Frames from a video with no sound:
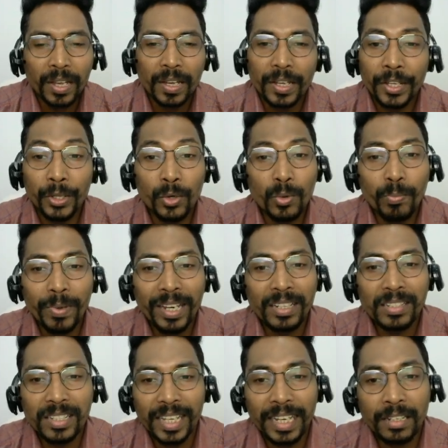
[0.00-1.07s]
U
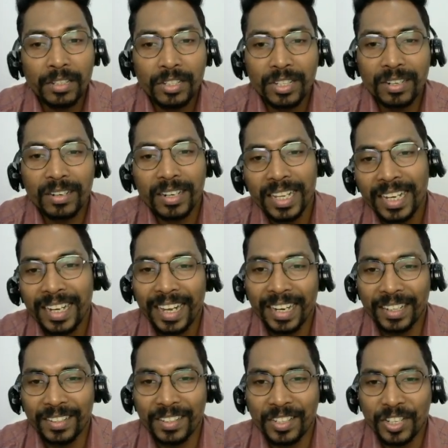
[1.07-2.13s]
means internal
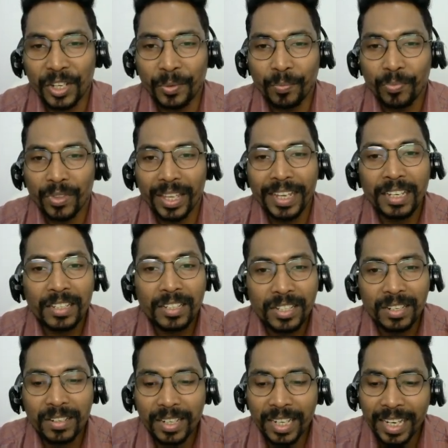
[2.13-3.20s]
energy.
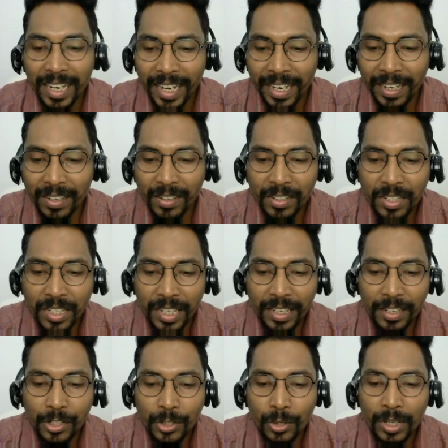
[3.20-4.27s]
Internal
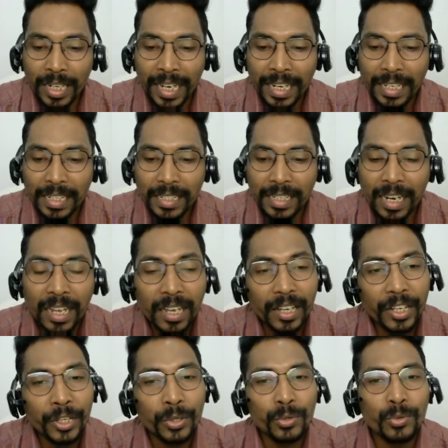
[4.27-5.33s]
energy. So delta
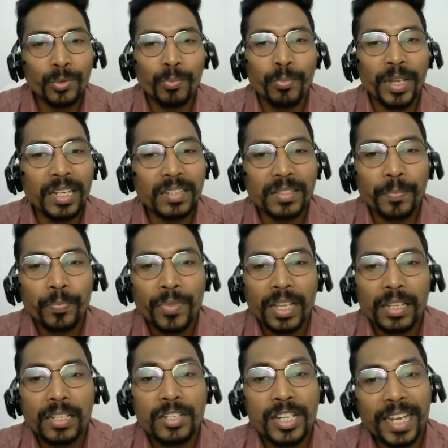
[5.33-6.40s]
U means
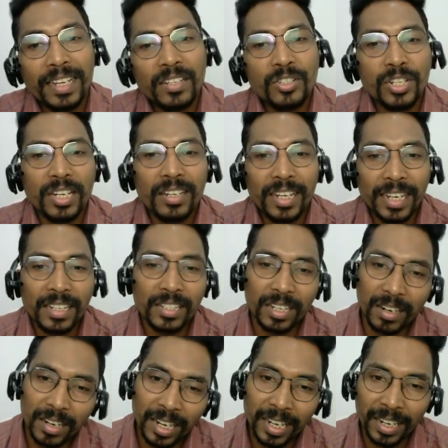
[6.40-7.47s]
change in
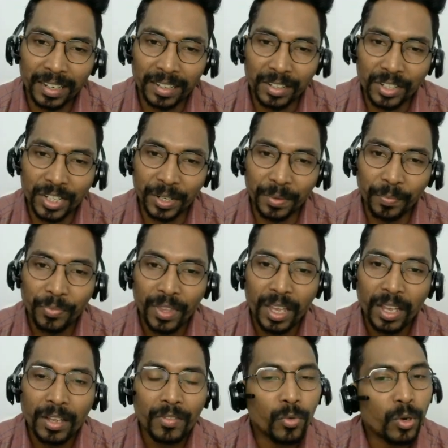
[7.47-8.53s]
internal energy.
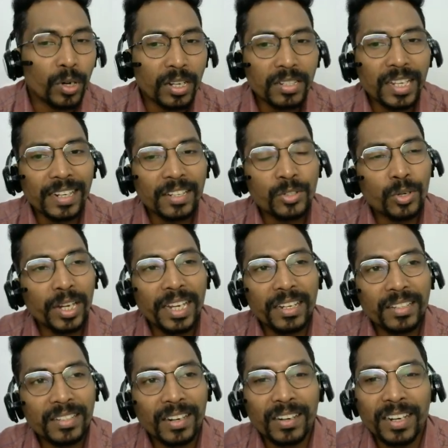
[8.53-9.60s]
What is actually
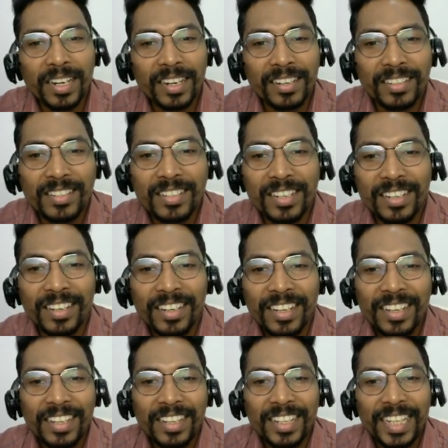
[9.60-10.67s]
internal energy?
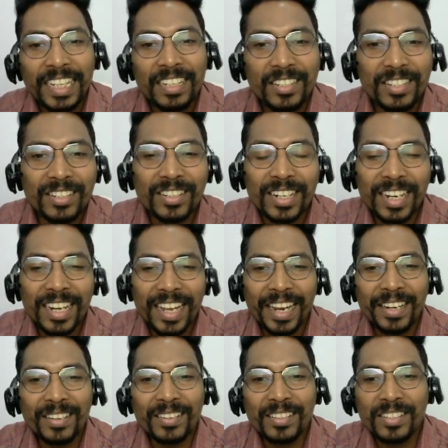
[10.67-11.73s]
Internal
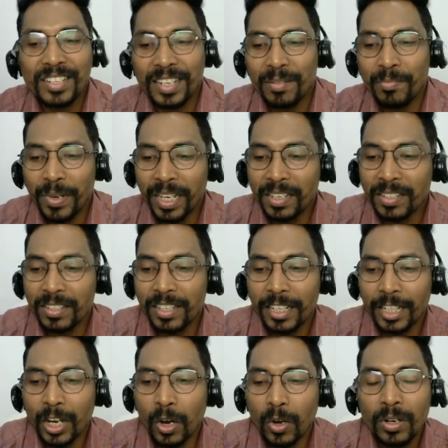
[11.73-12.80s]
energy means the
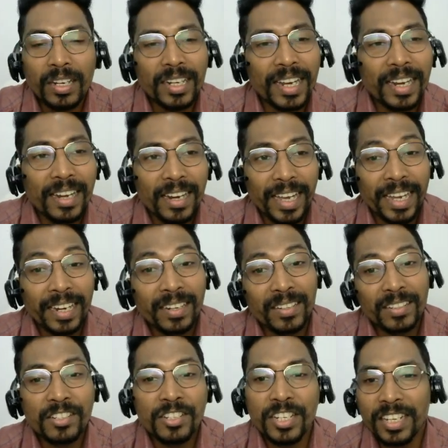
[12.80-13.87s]
total
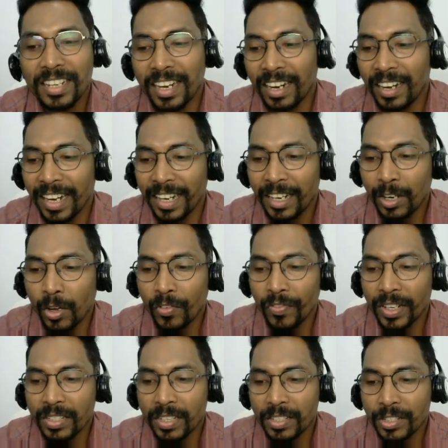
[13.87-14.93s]
energy content of
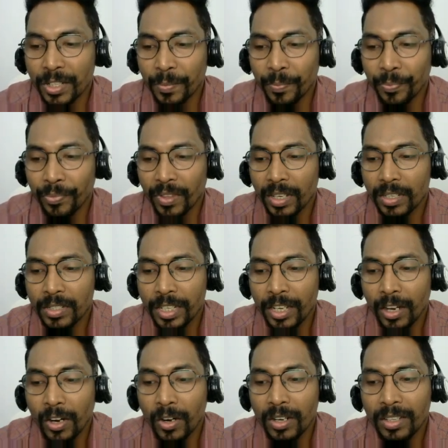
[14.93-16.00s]
a system. See,
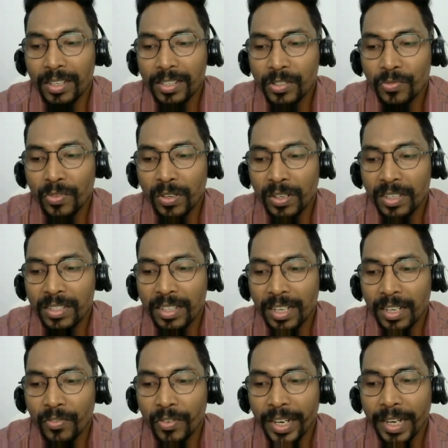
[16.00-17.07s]
all these words
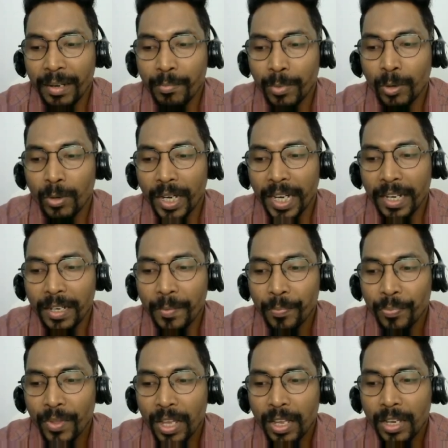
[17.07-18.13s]
are very important.
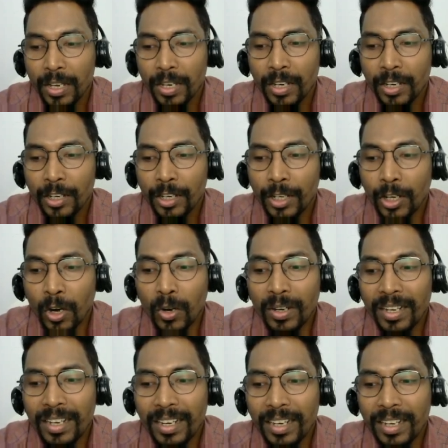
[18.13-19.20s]

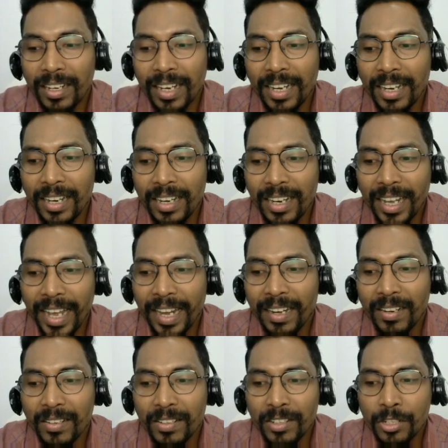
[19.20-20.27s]
Total
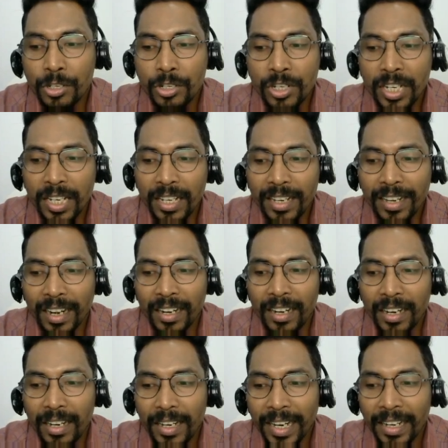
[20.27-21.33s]
energy
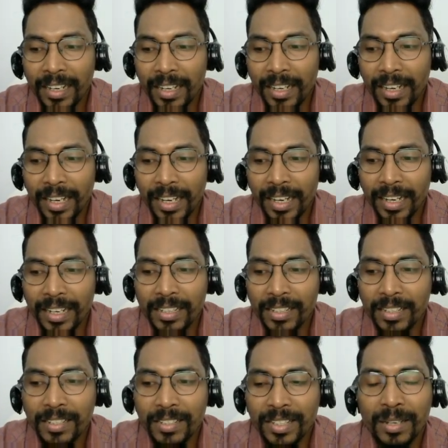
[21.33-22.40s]
content in a
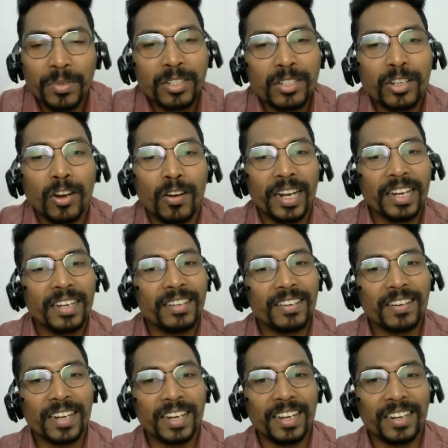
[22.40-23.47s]
system is called
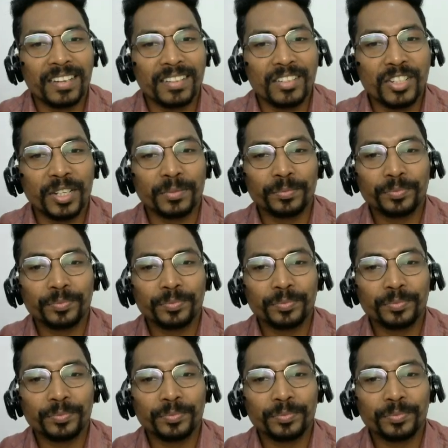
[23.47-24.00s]
internal energy.